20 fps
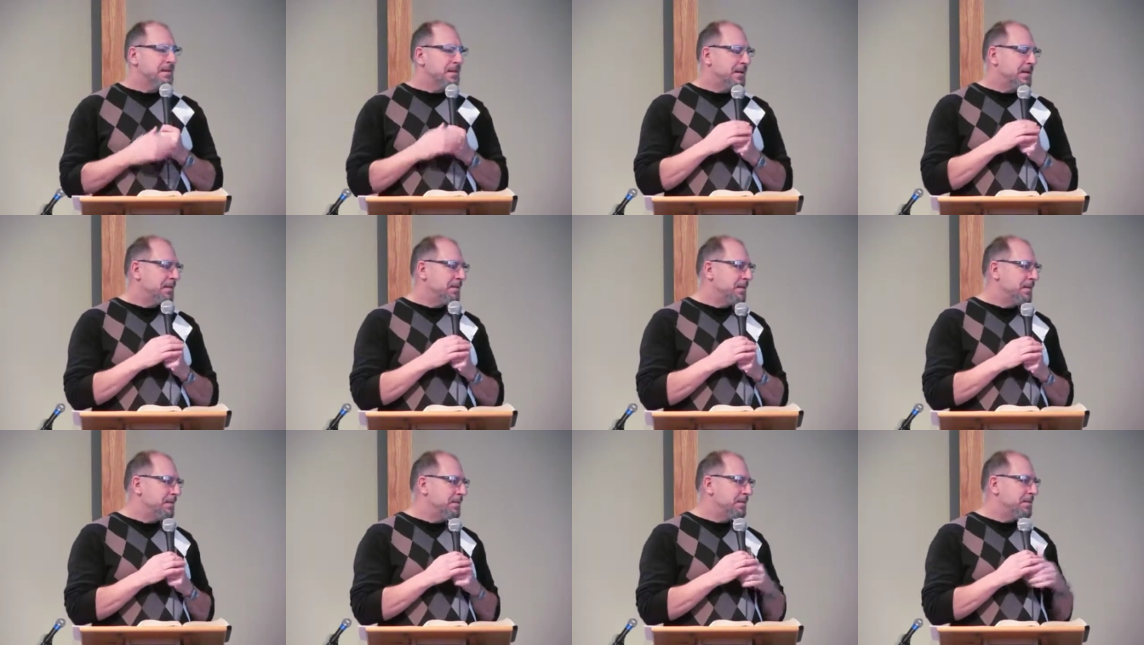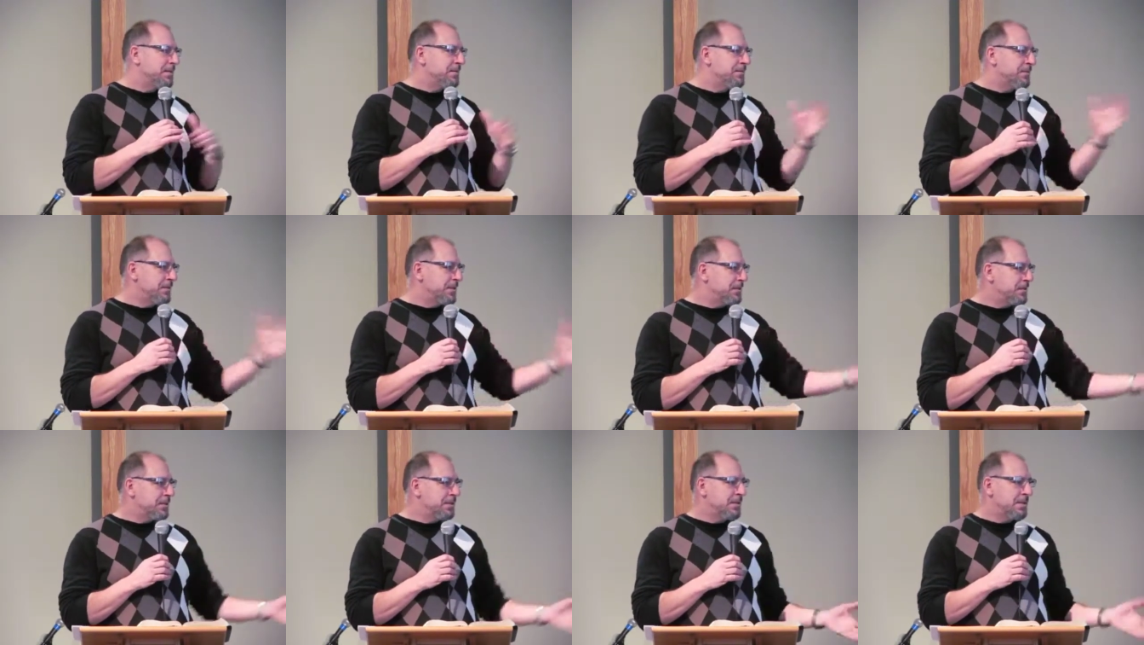uh, it was a
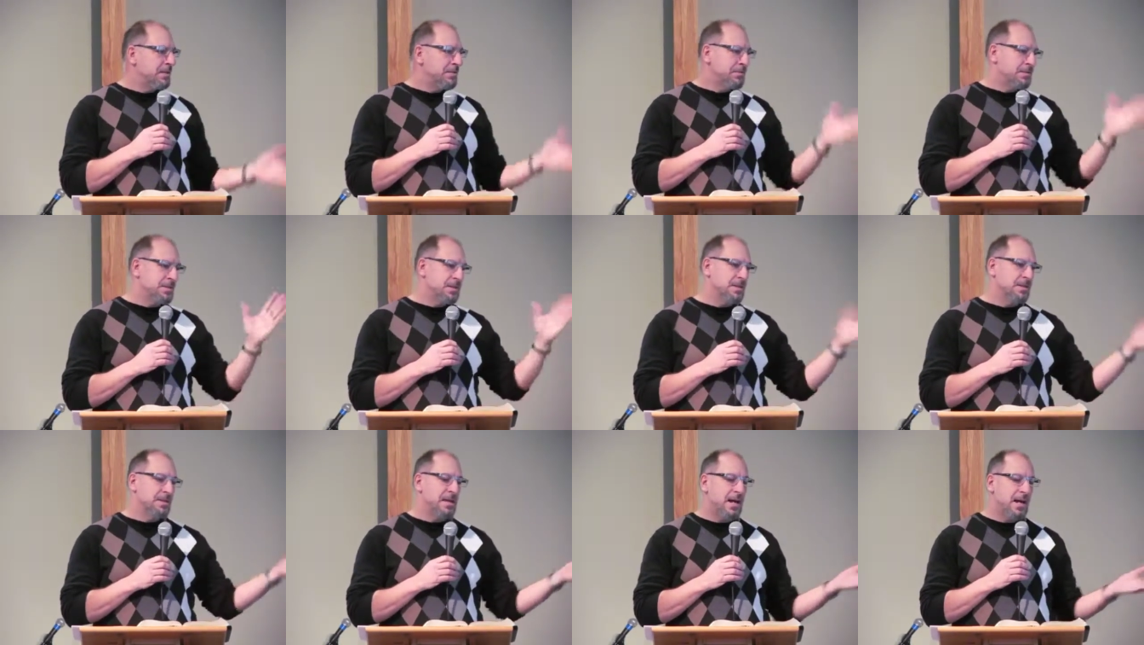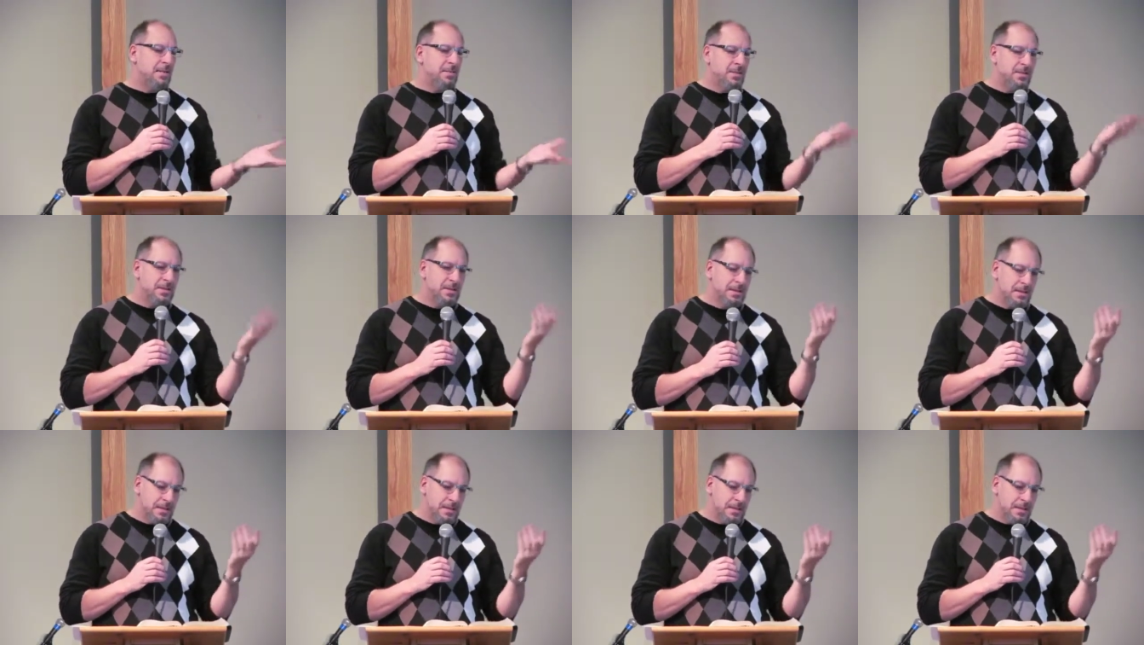vision, it was a time with,